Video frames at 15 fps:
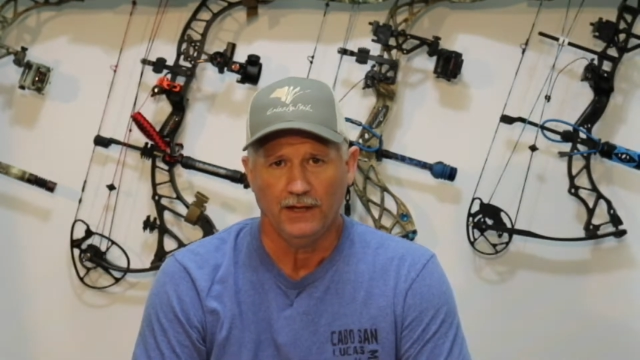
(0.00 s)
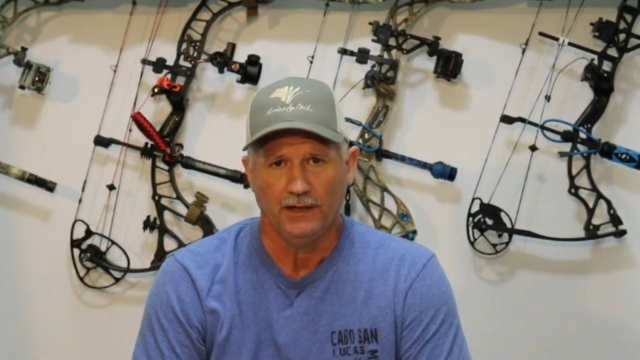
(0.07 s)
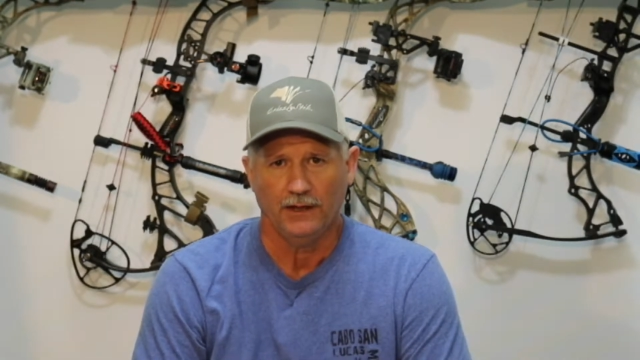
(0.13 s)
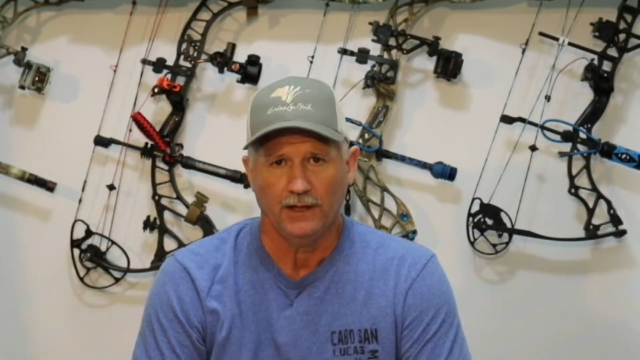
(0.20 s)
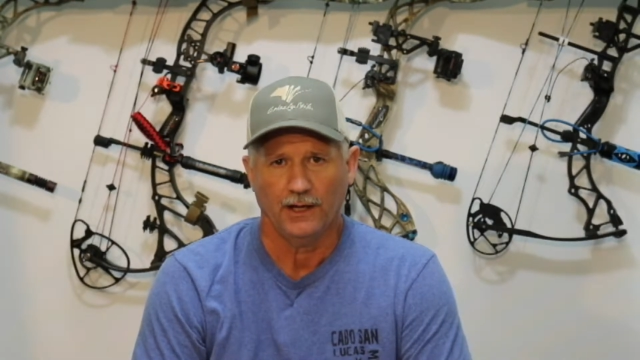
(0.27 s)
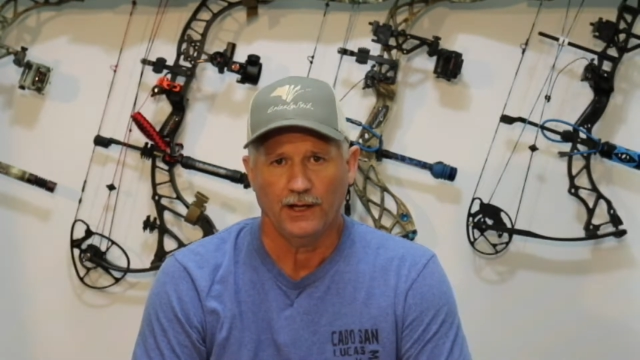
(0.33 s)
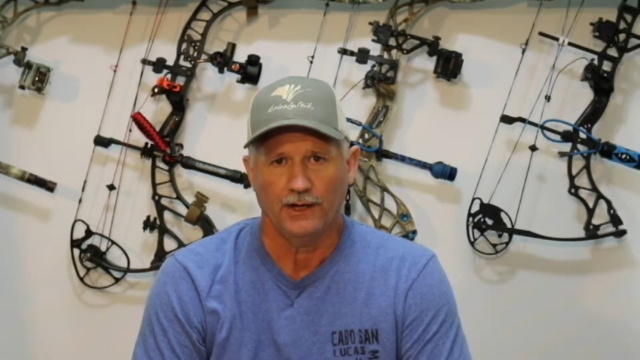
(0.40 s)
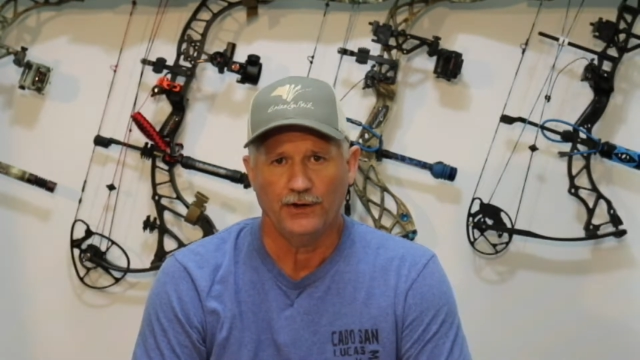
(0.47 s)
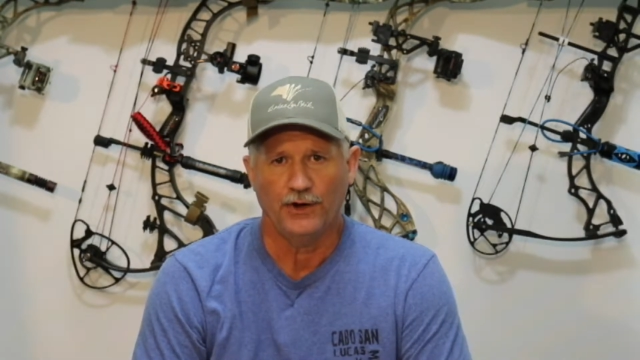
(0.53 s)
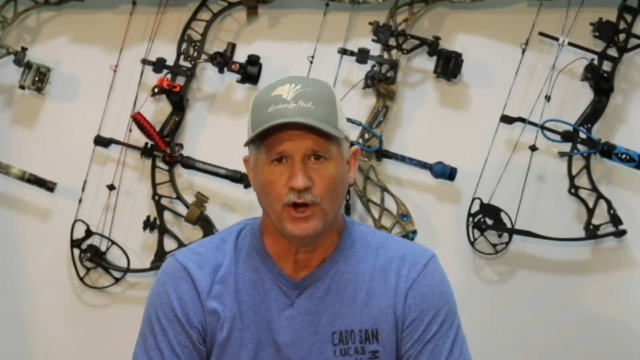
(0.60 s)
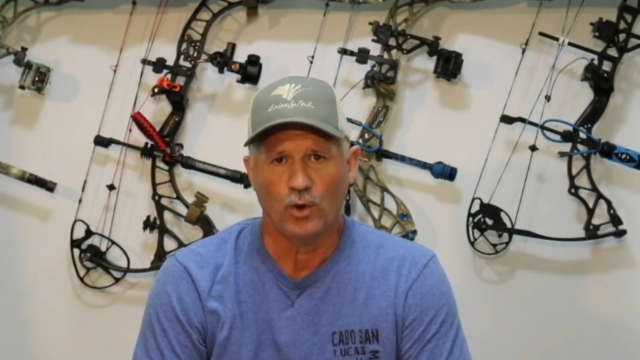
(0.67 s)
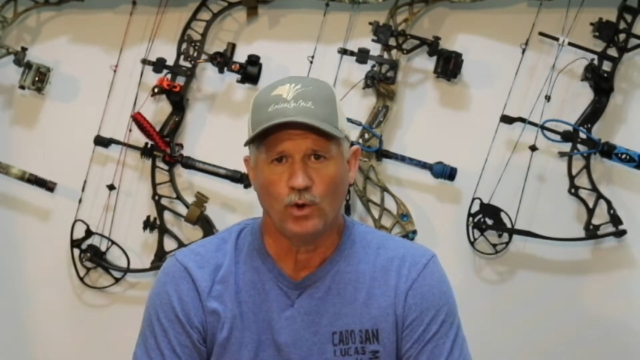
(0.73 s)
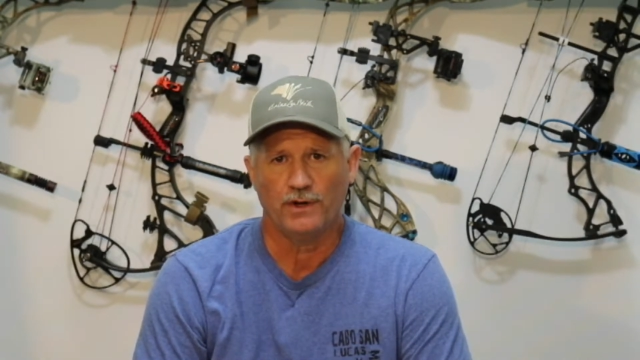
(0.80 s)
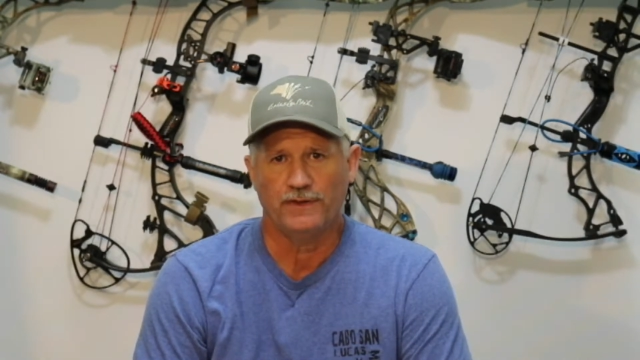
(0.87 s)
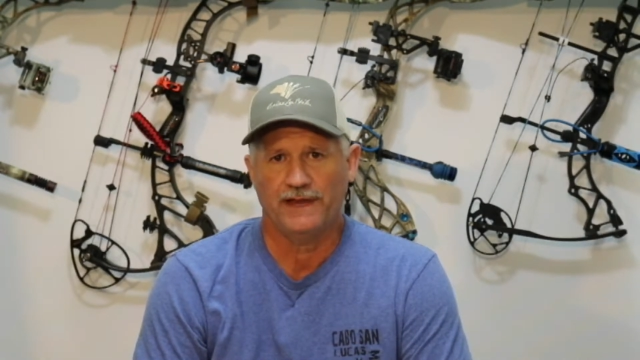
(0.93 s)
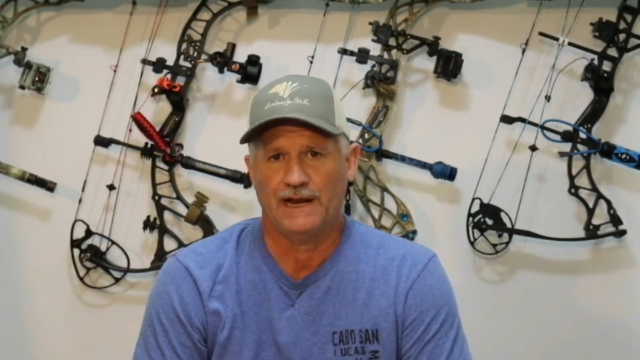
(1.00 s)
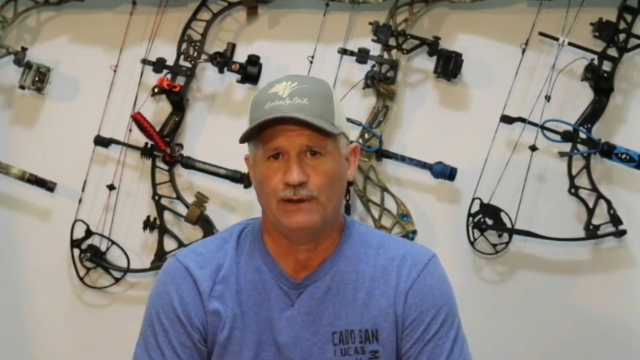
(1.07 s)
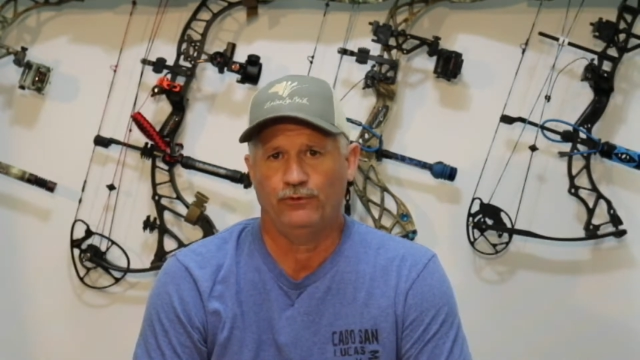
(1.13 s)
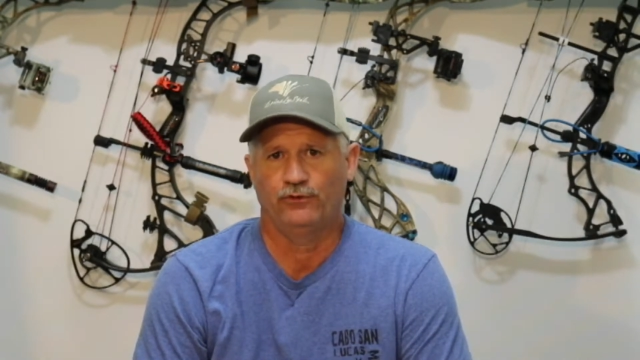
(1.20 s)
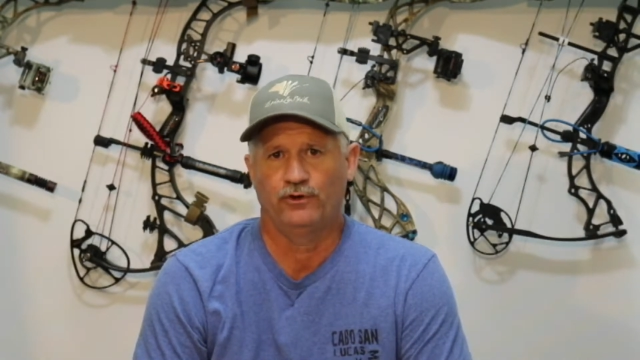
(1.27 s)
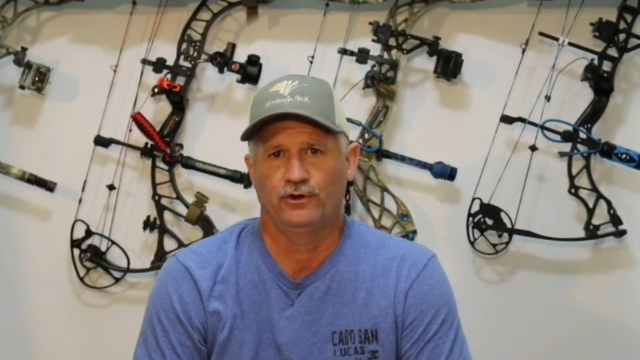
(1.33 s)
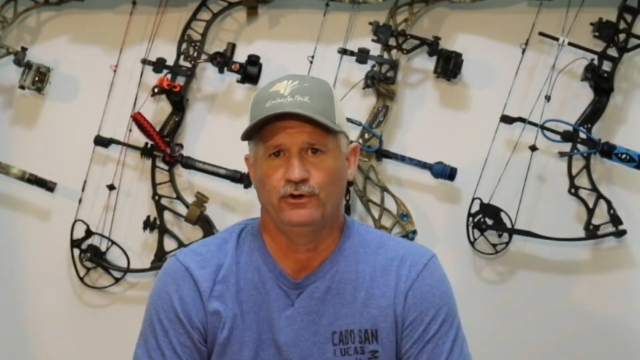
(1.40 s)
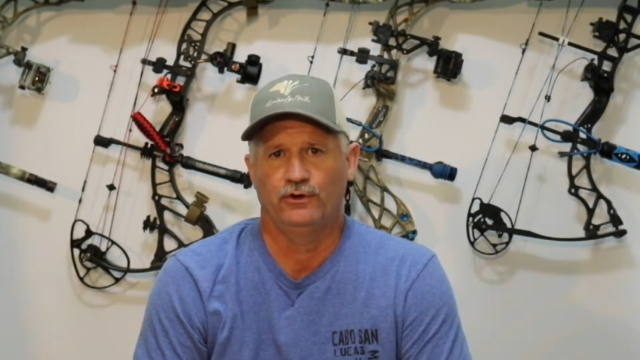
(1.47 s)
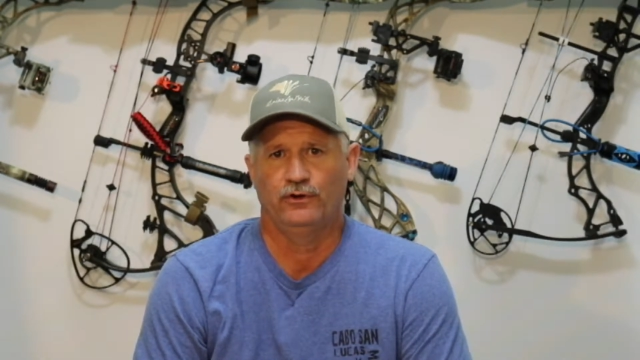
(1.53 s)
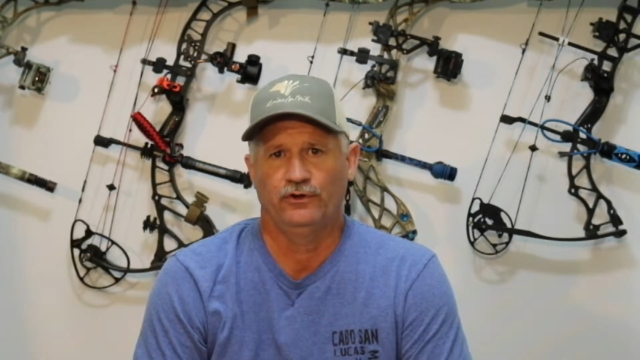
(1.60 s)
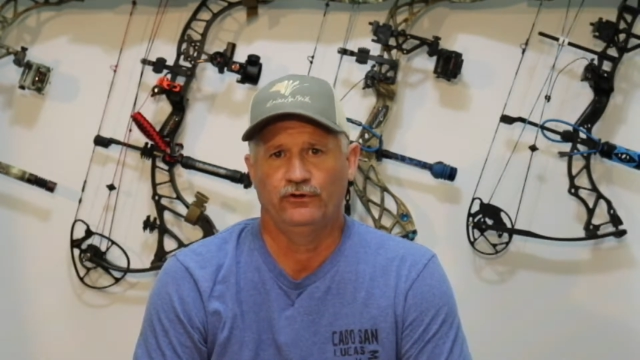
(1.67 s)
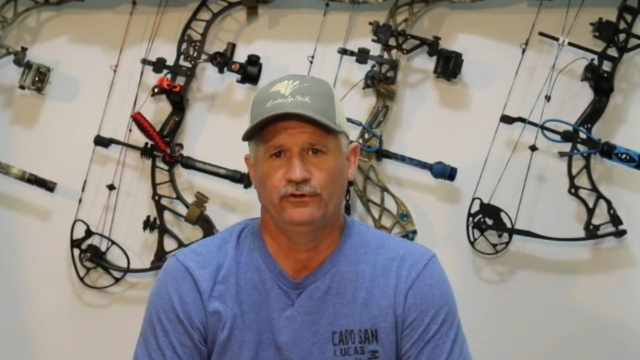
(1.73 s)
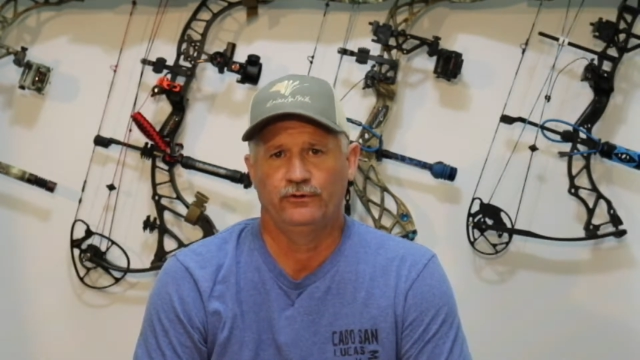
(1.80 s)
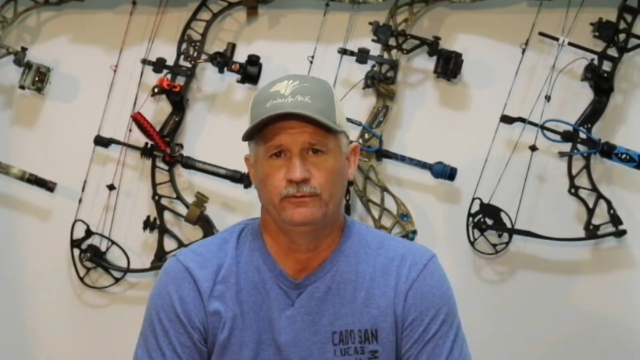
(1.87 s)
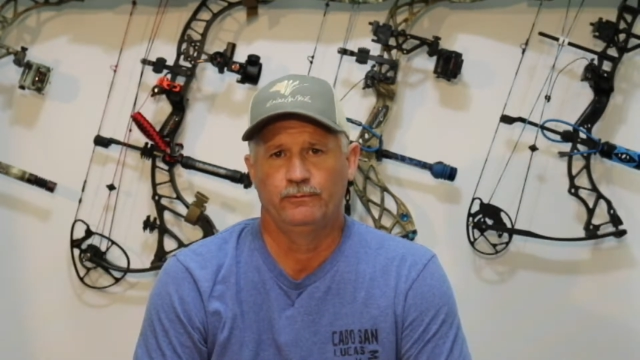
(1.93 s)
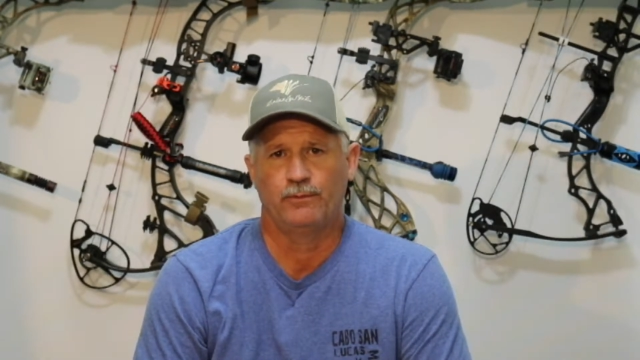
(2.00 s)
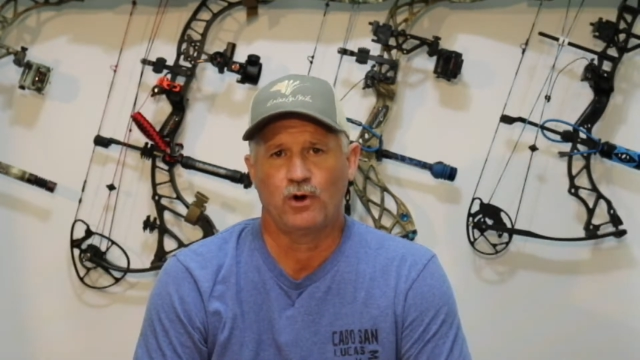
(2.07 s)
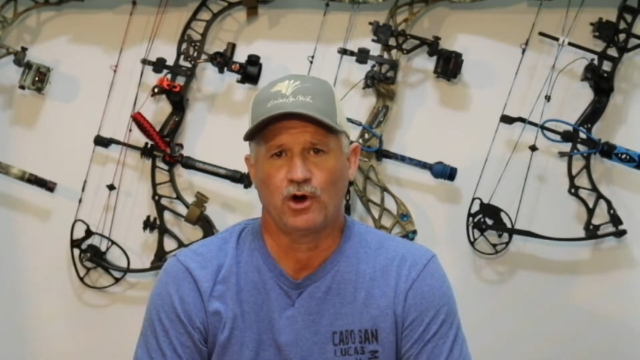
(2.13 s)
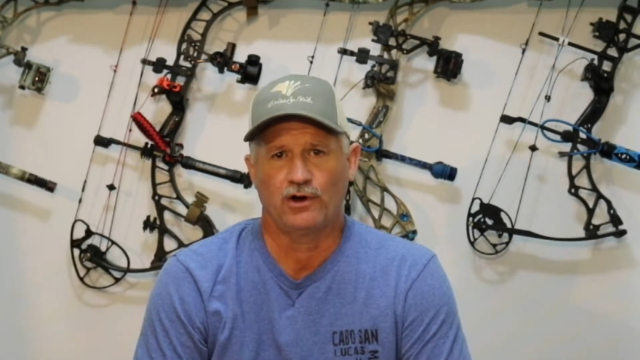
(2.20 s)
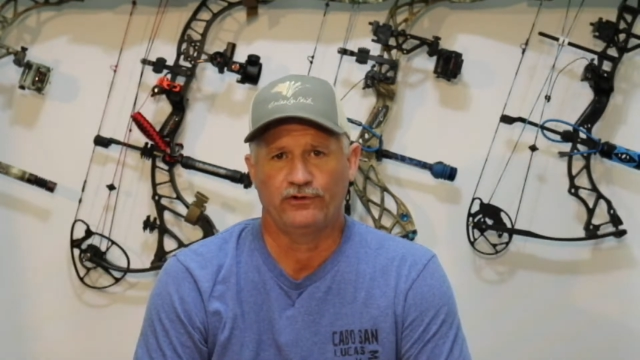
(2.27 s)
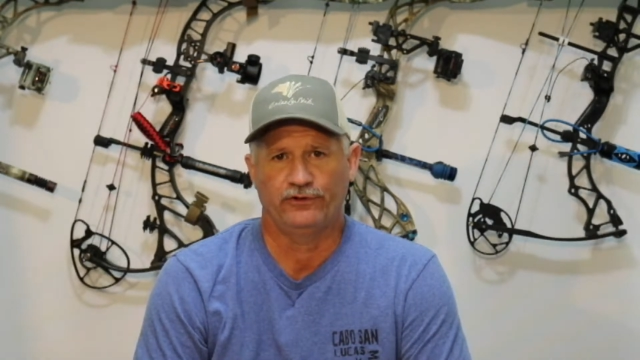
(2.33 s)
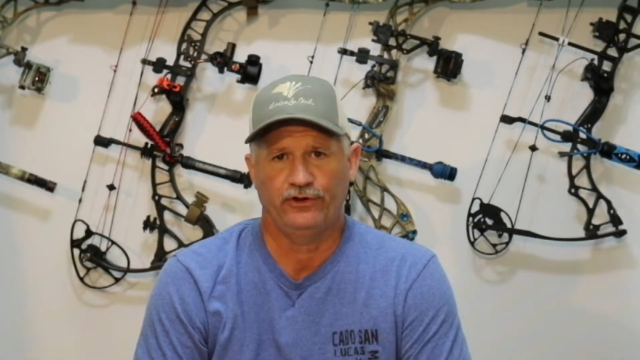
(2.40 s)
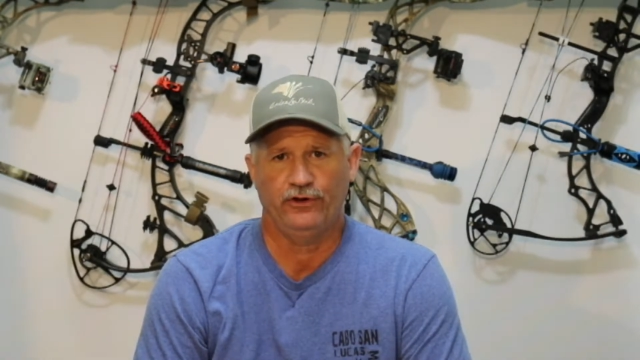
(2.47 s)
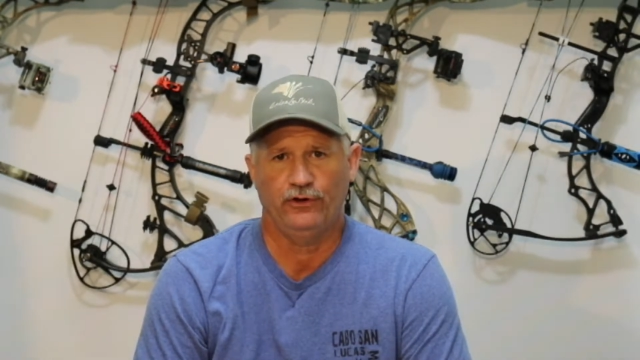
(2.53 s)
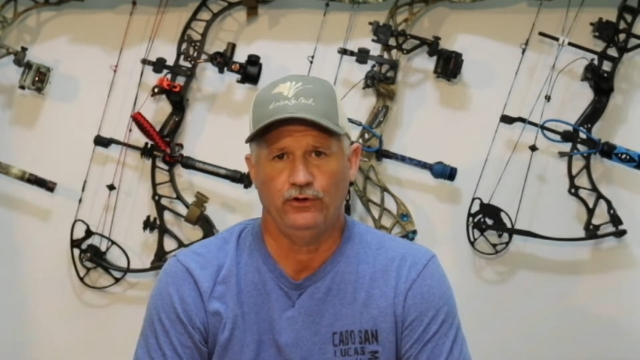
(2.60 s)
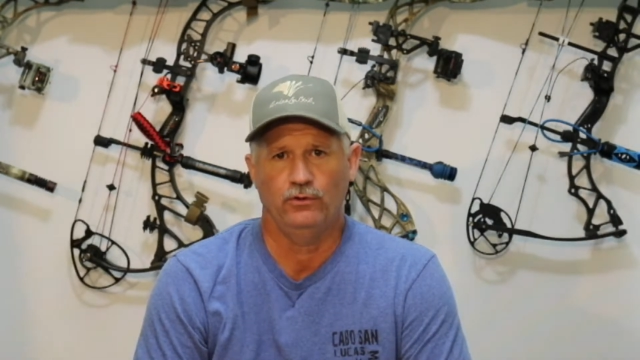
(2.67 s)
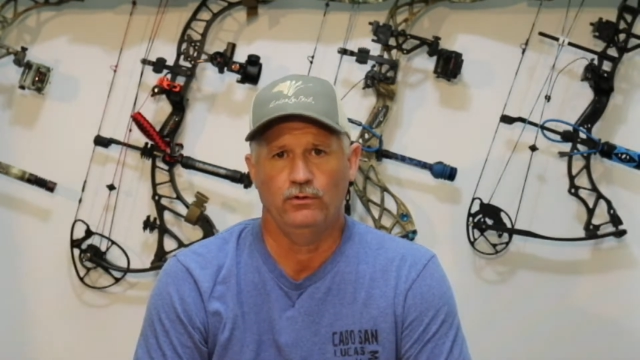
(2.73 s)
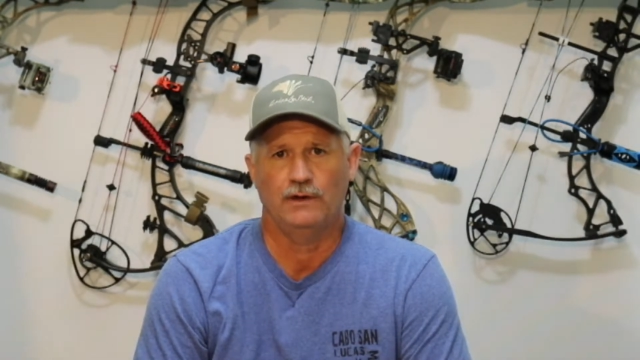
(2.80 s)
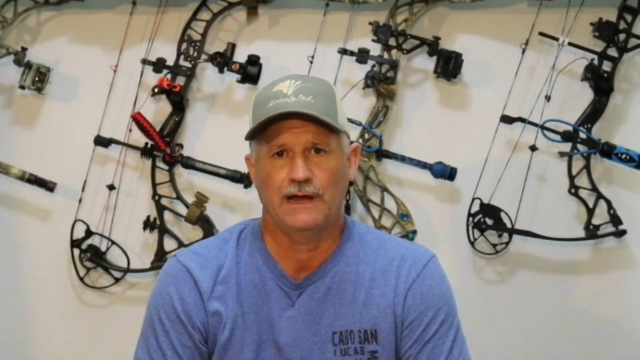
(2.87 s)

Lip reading: Knowing that I was going to do this part 2,